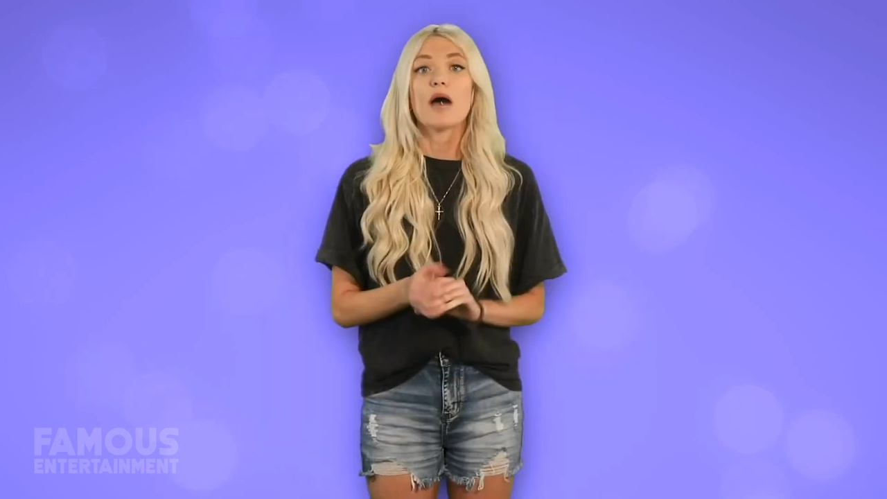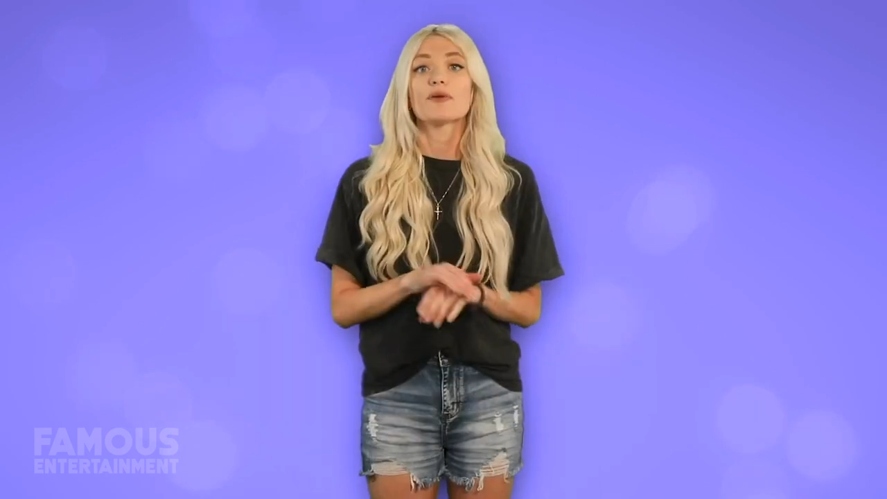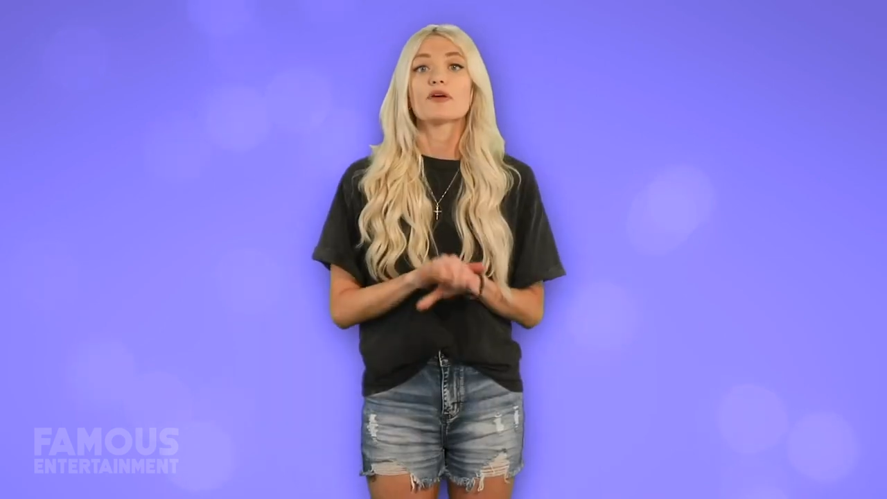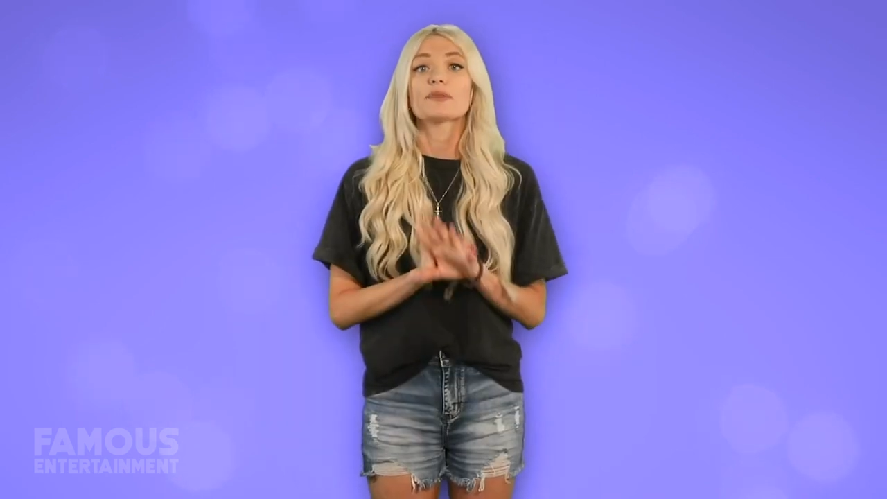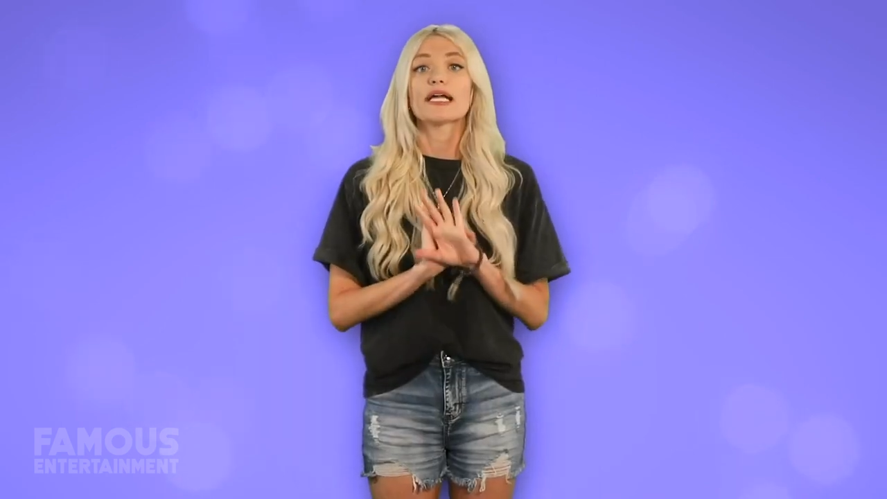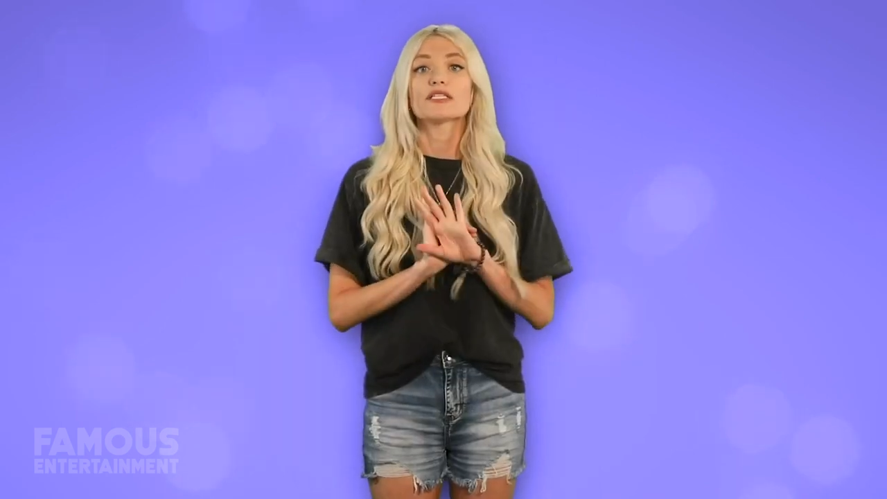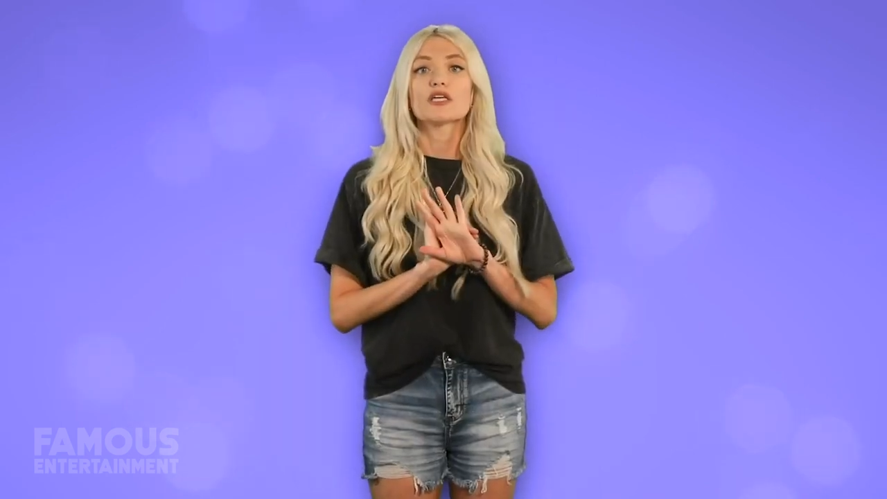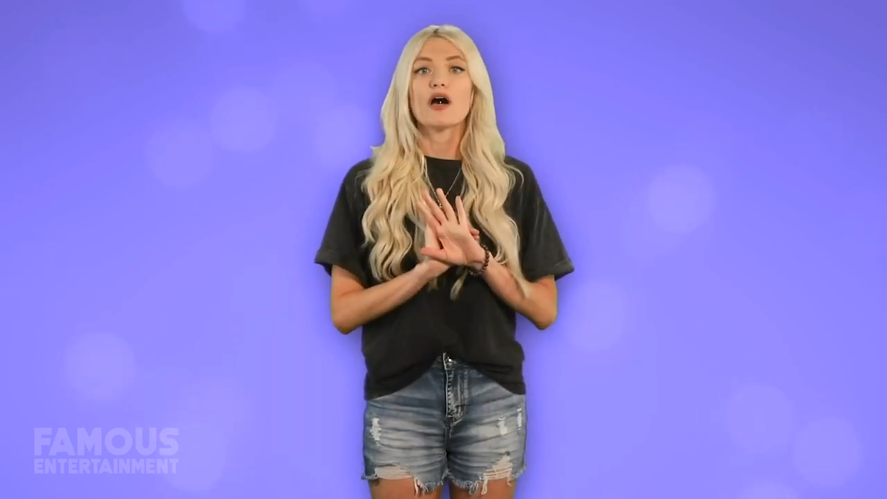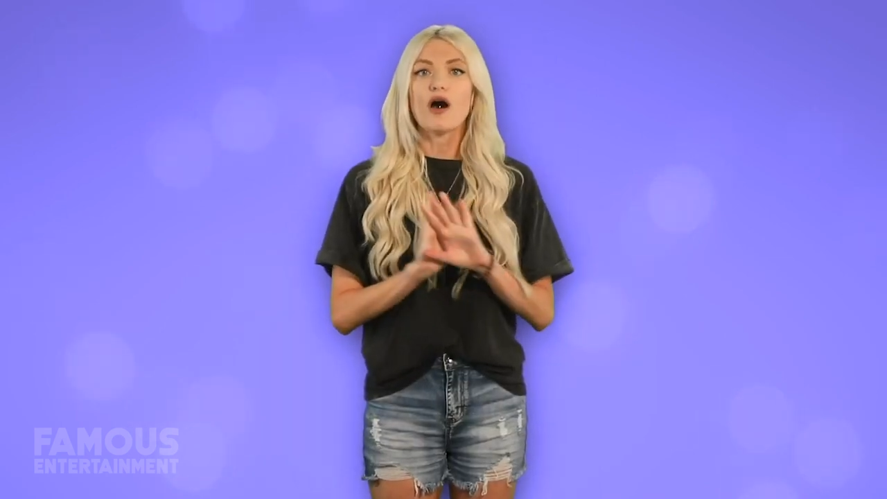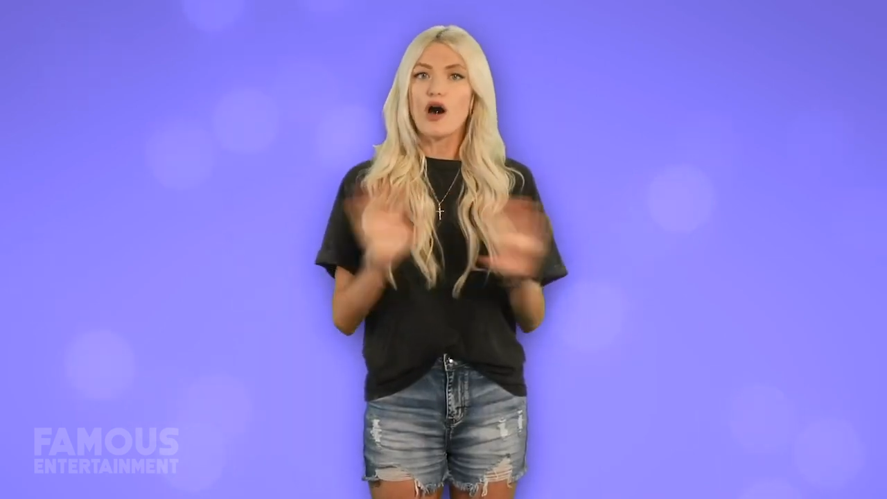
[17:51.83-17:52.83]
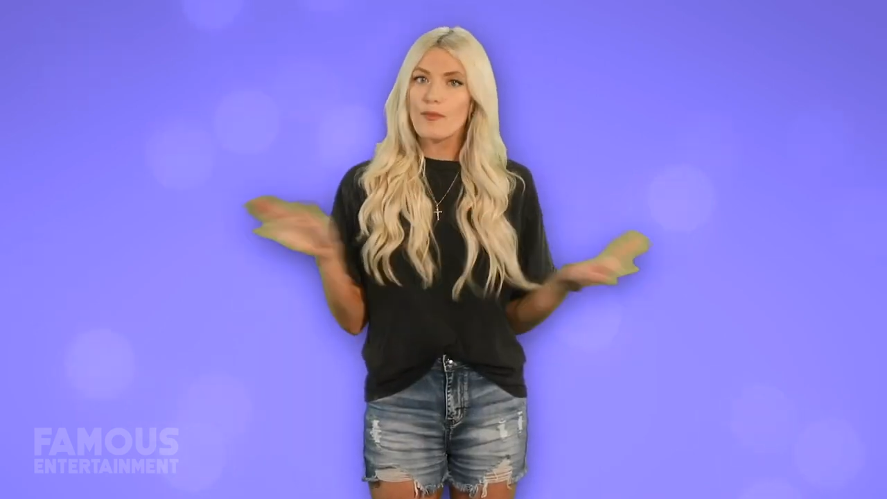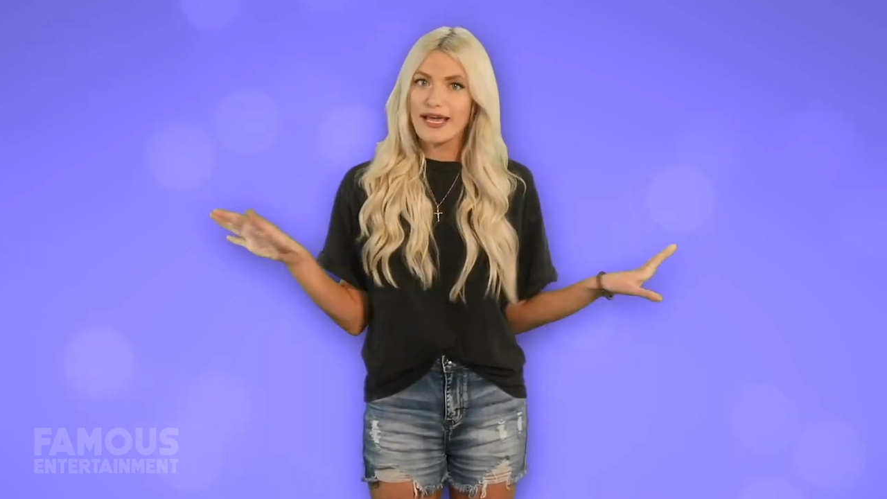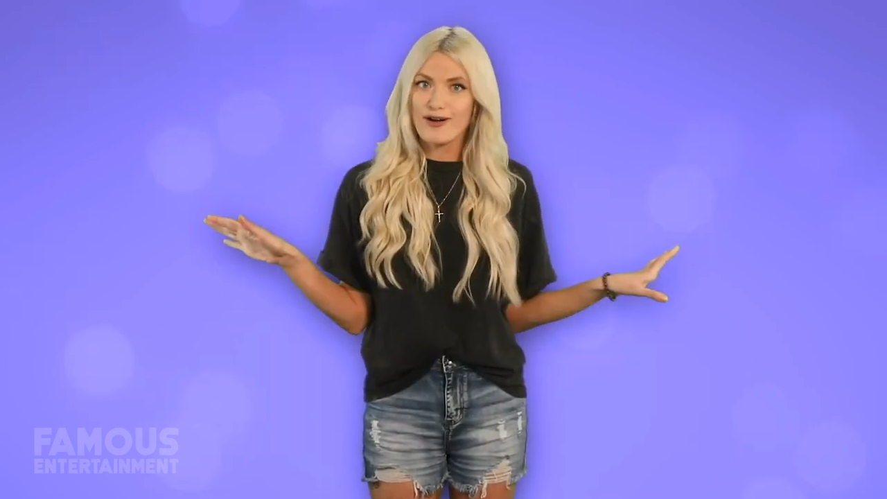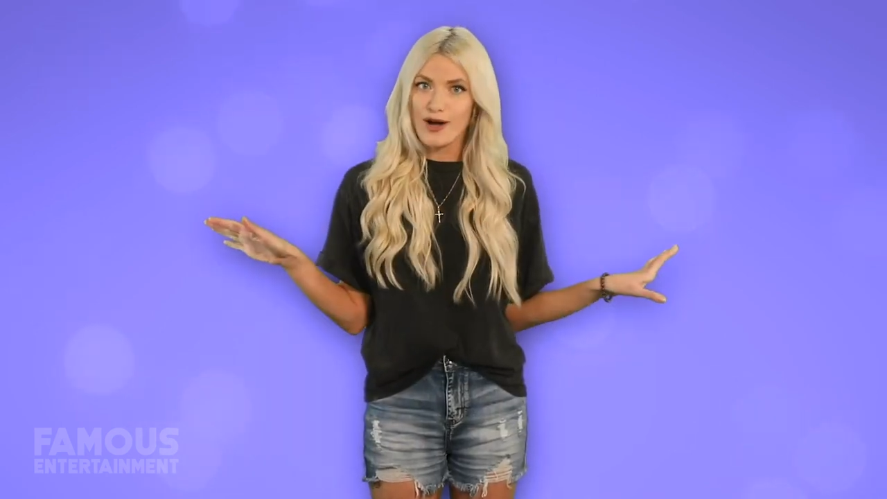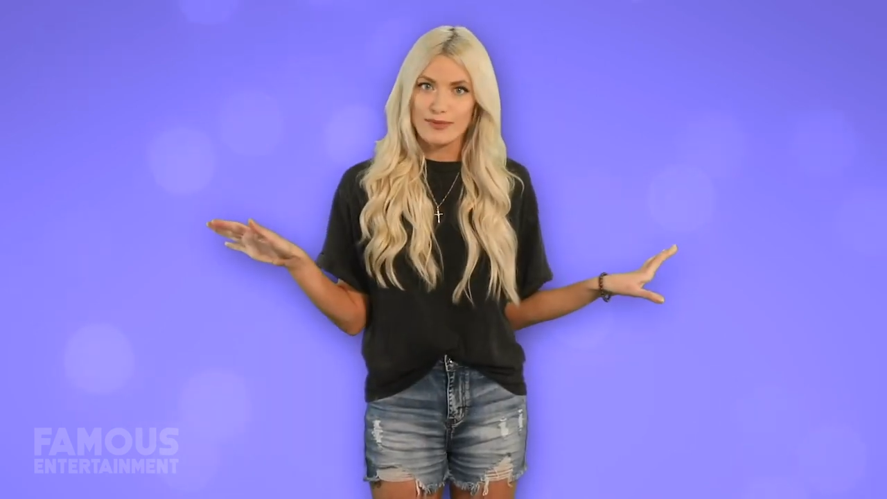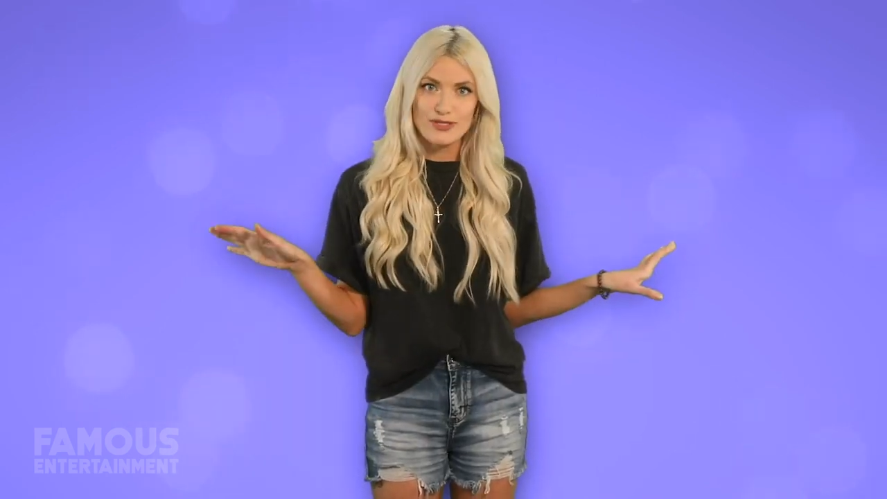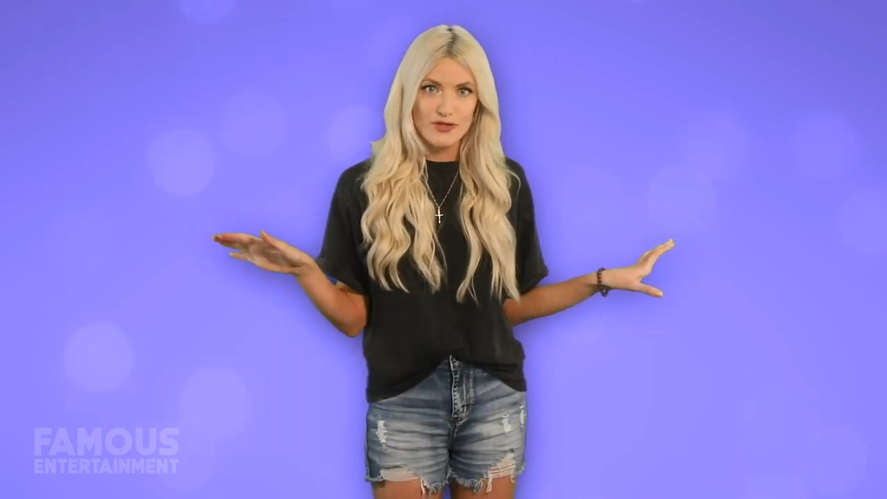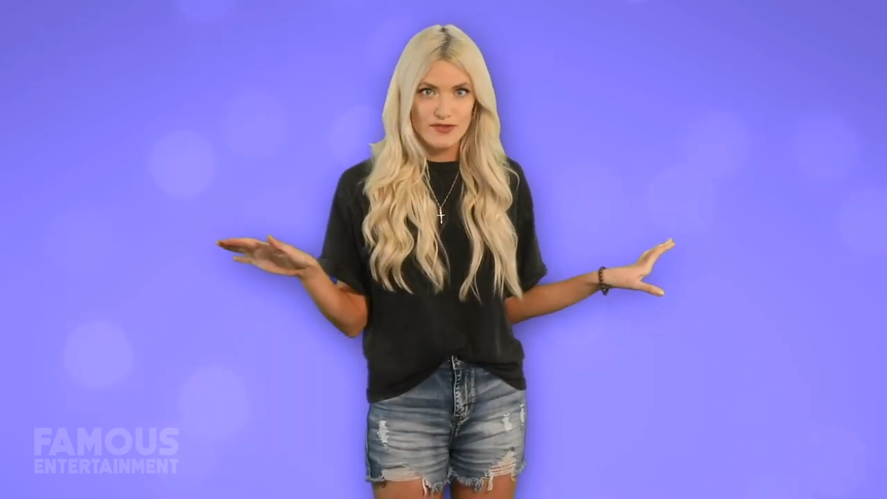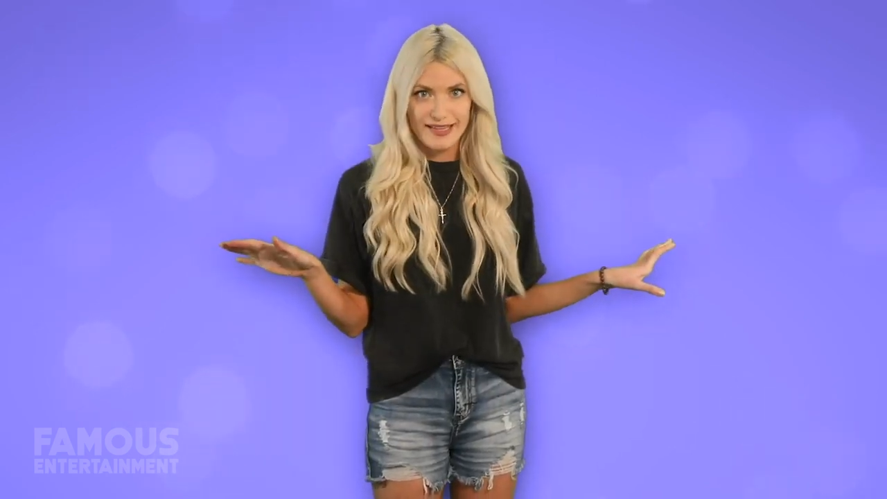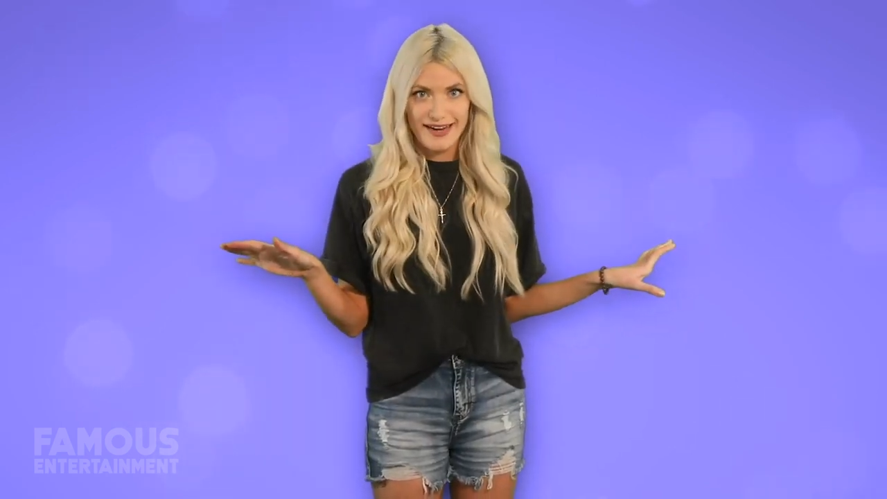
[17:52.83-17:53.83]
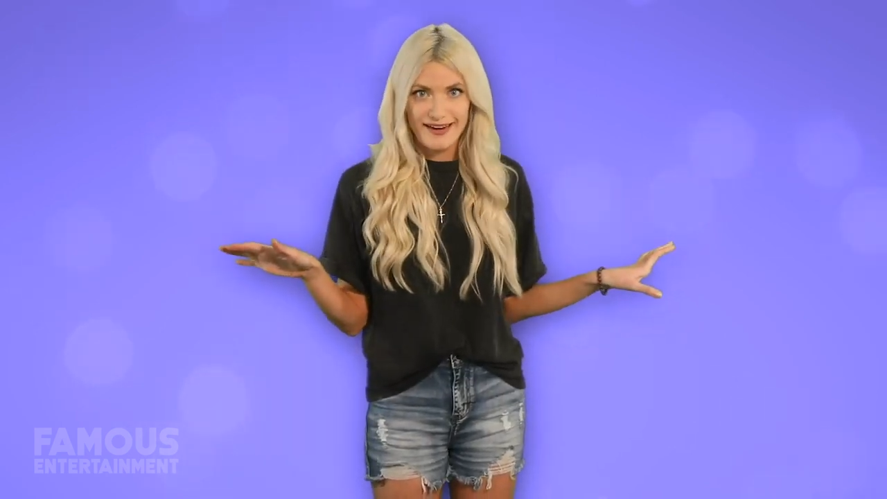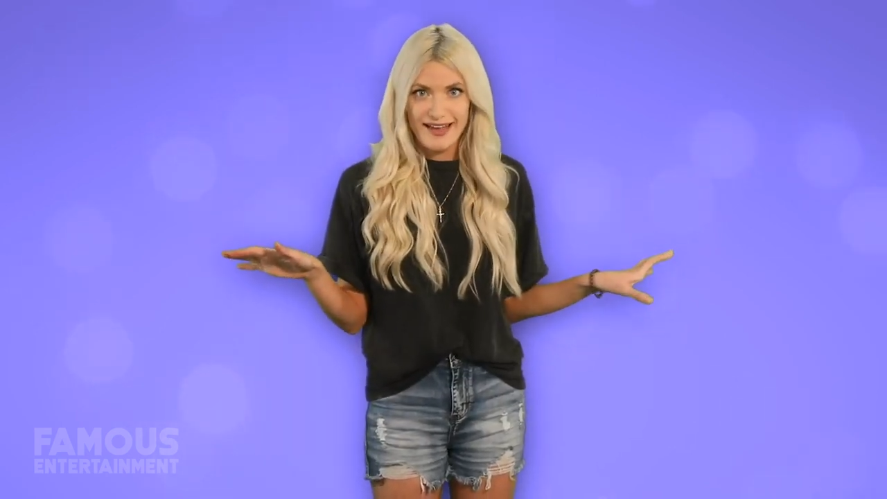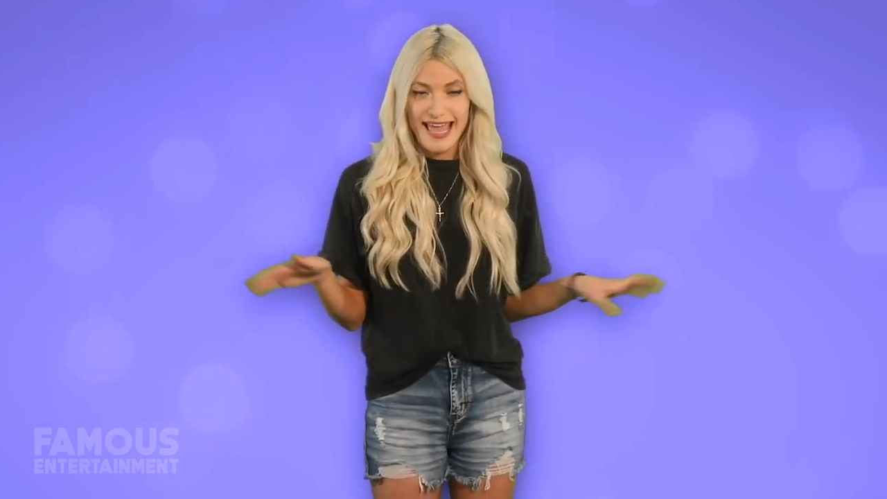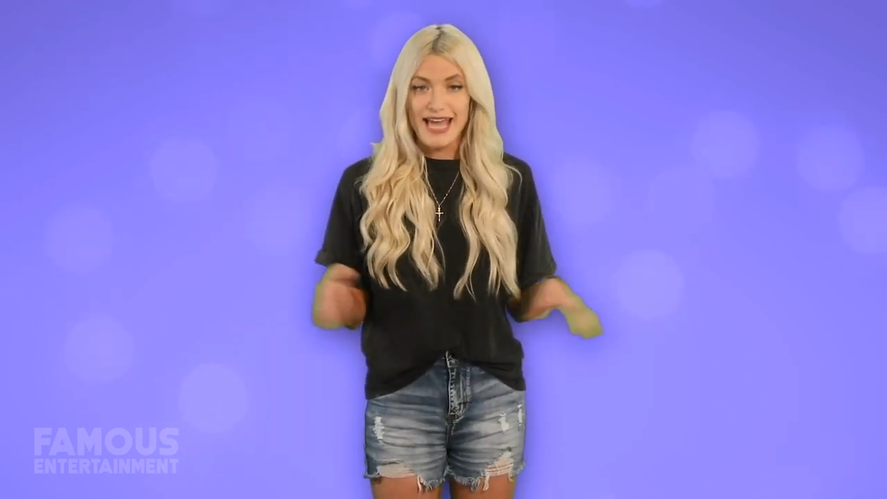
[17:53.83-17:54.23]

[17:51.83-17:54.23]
I'll be replying to all my comments over there,